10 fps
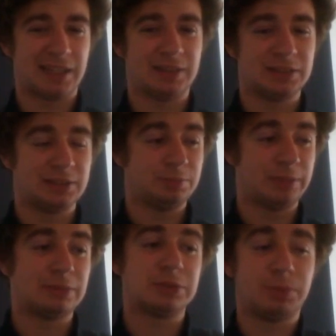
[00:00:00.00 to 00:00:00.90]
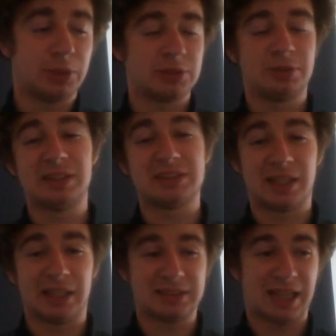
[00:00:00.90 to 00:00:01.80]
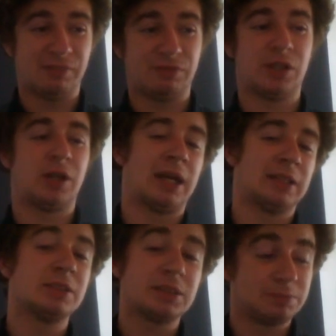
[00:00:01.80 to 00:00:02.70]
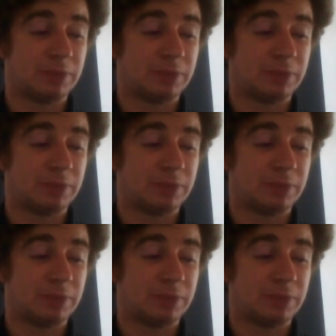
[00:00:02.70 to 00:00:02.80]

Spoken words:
to be able to push the meta decks that far and